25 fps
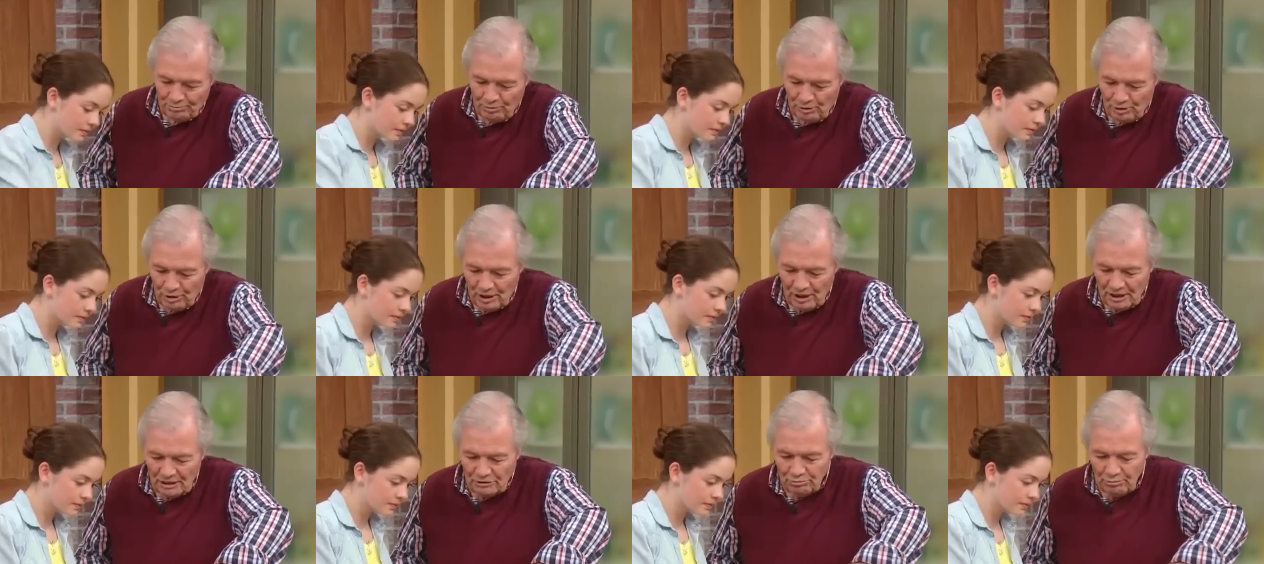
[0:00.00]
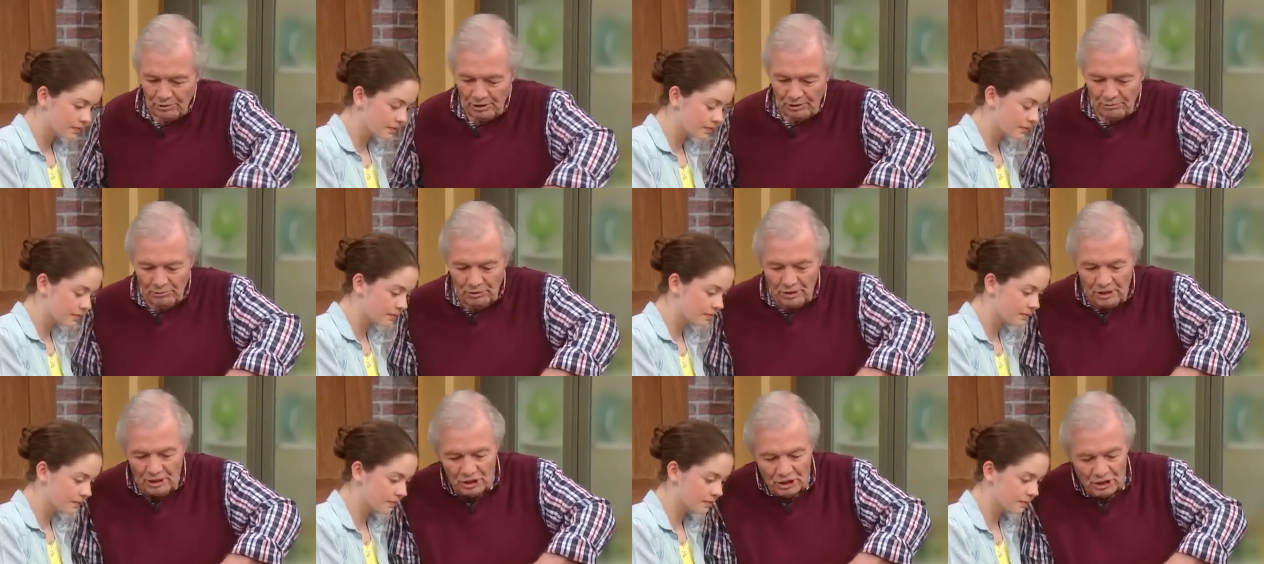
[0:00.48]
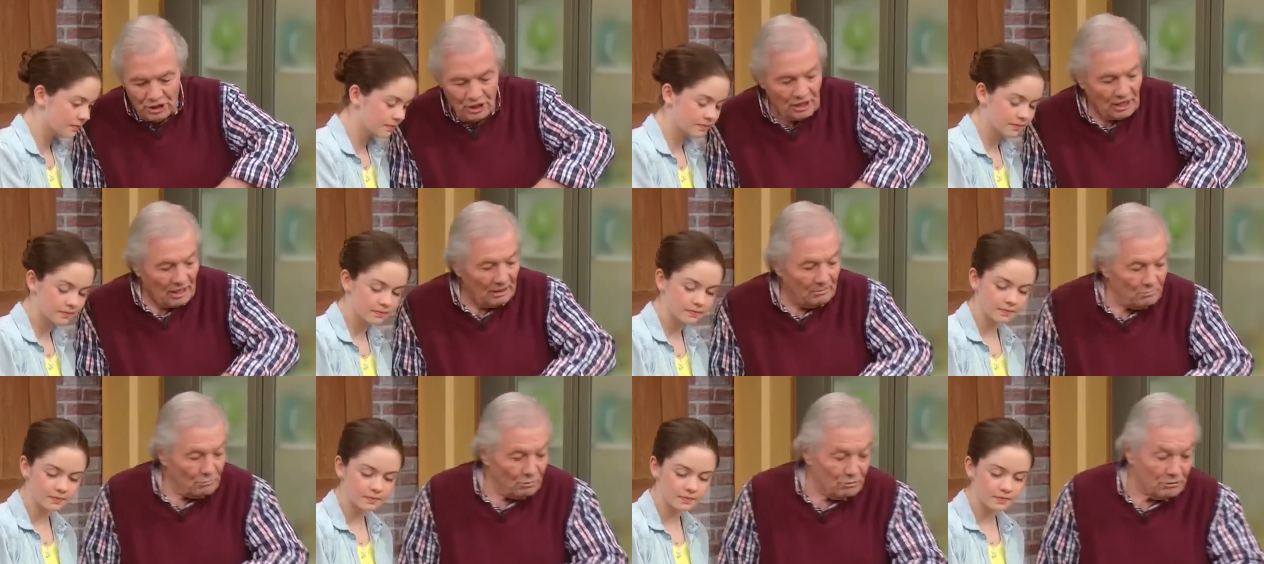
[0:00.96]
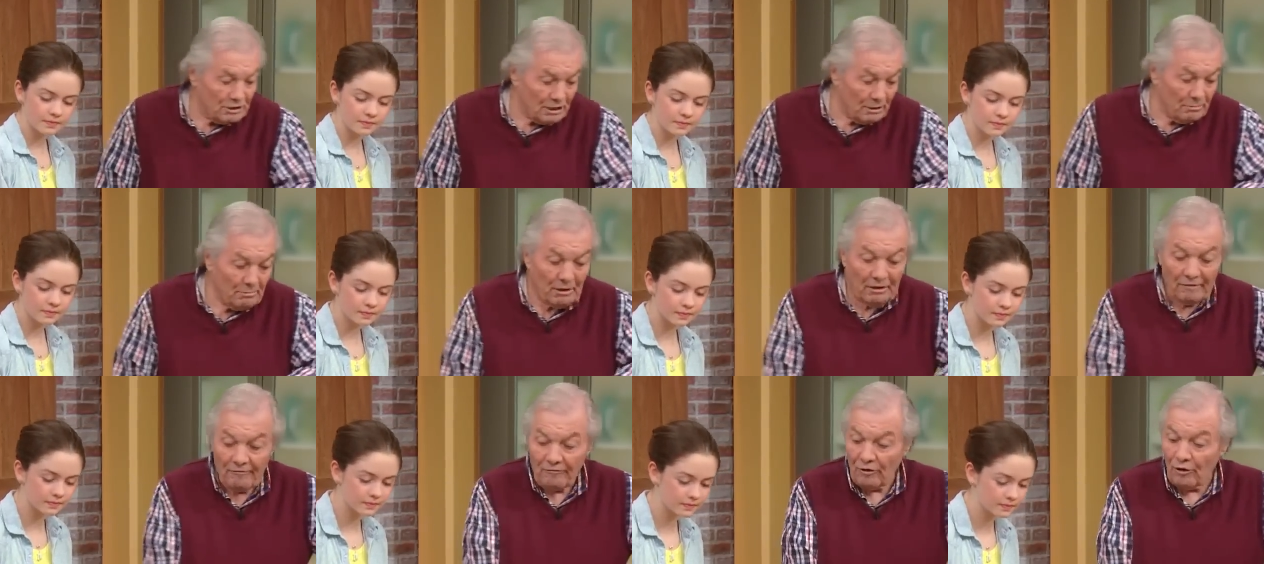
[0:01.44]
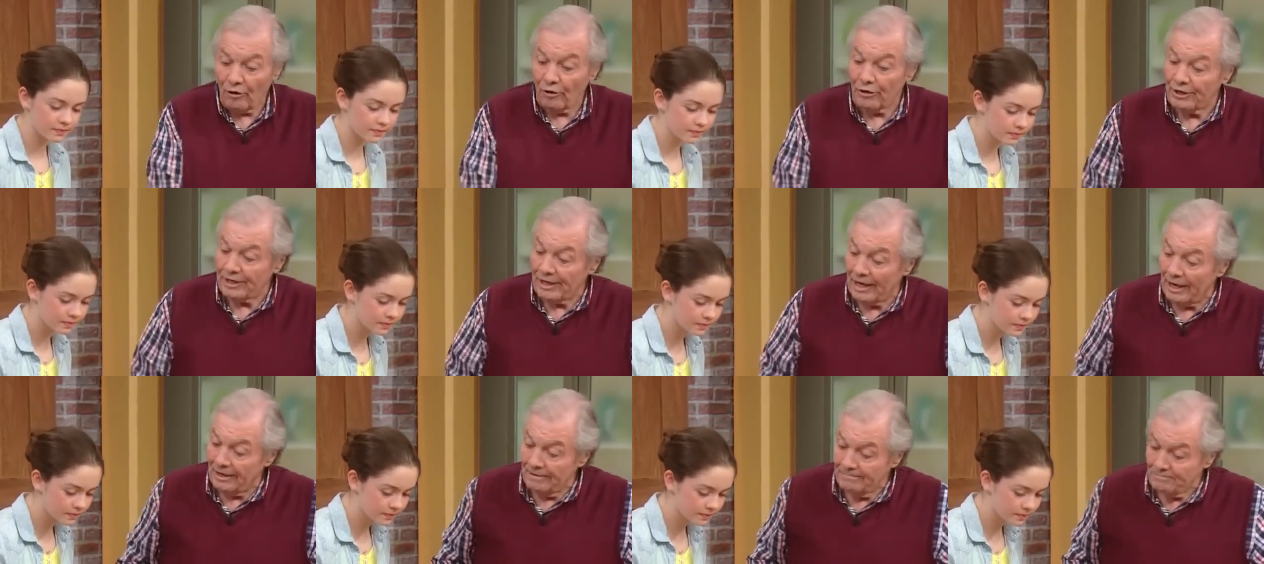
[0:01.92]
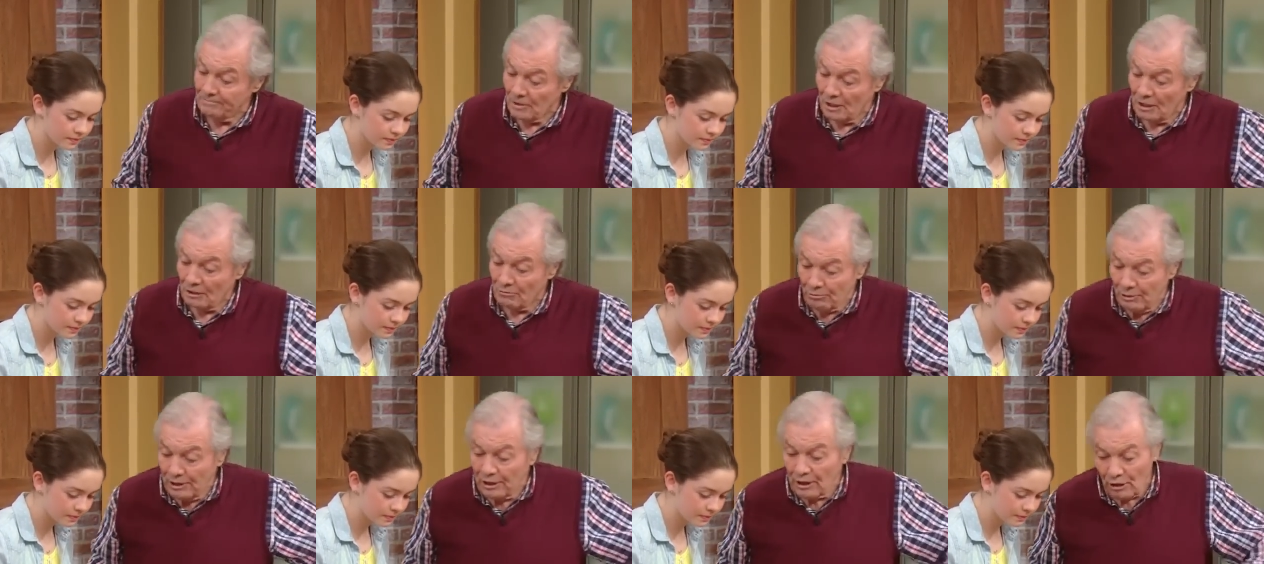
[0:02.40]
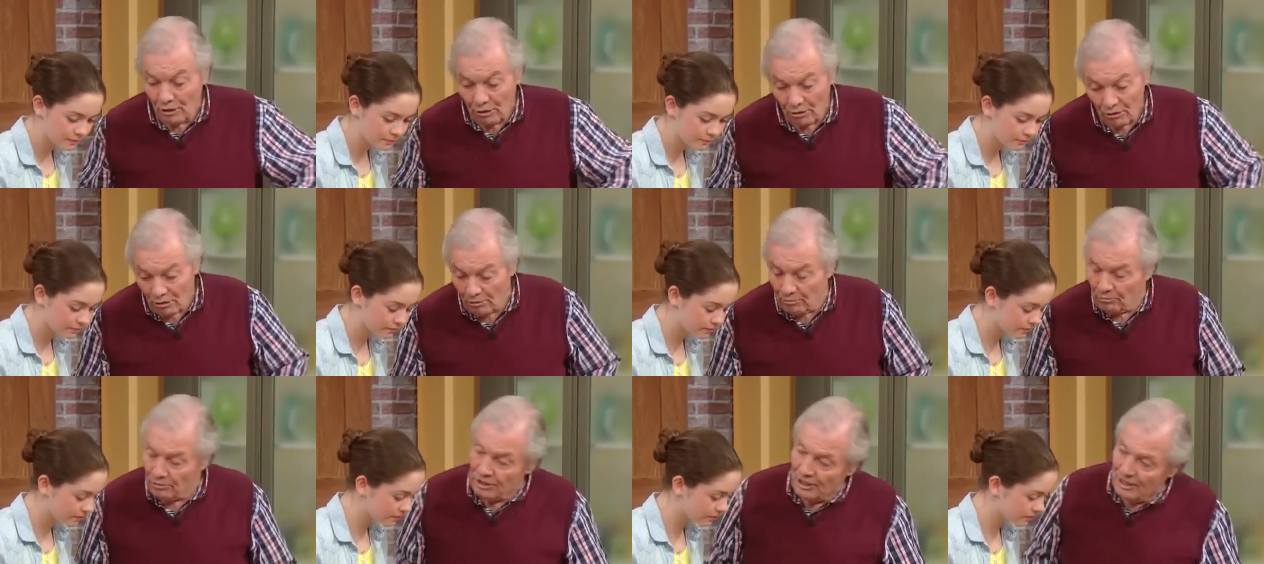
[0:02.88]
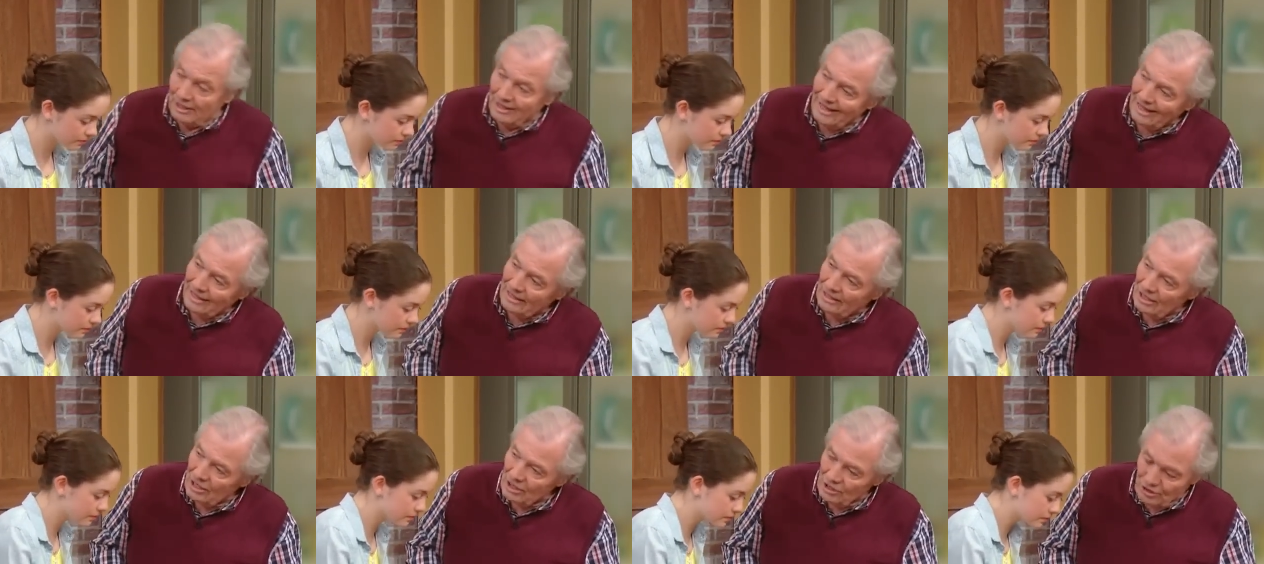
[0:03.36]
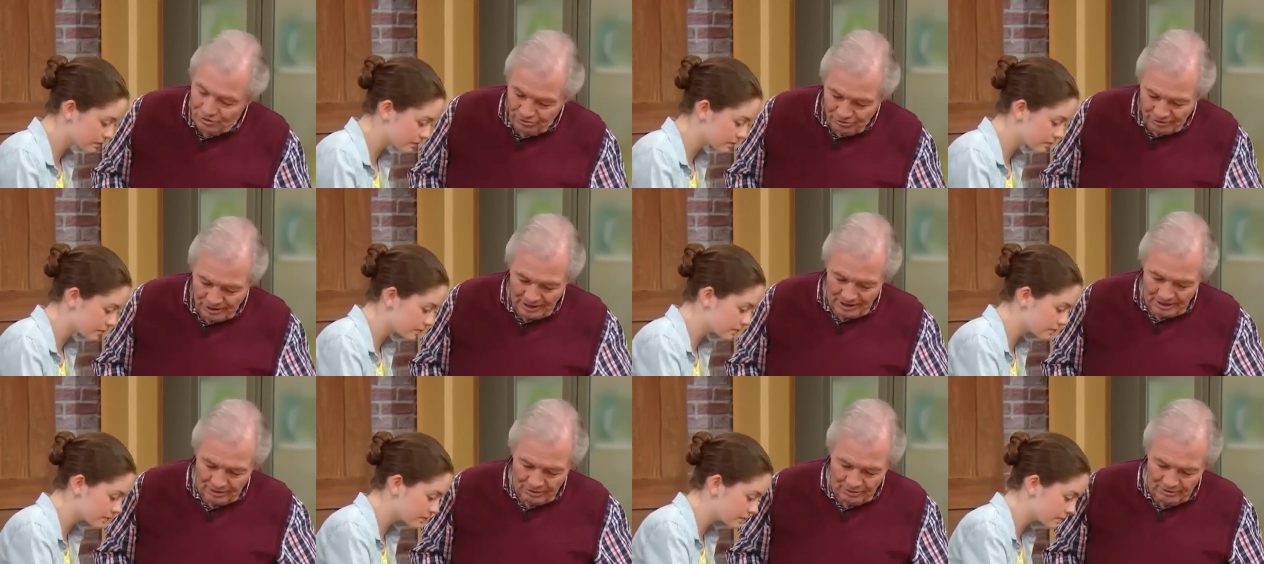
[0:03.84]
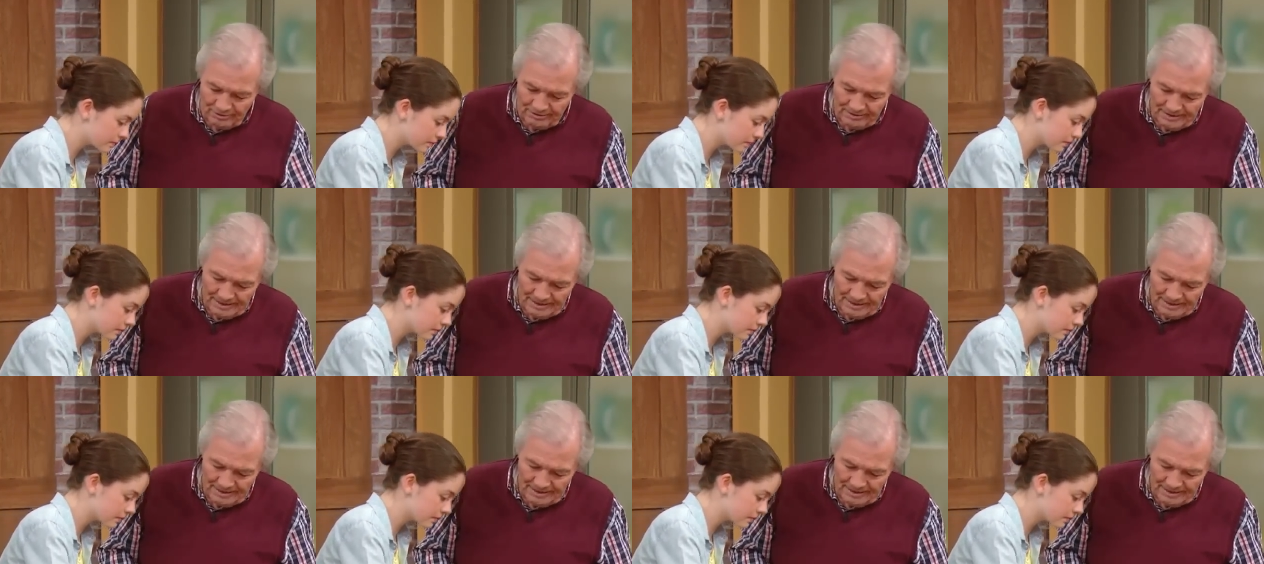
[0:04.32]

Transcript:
Speaker 1: but this one we did, she came to see me in Florida this winter, so we did that dish together.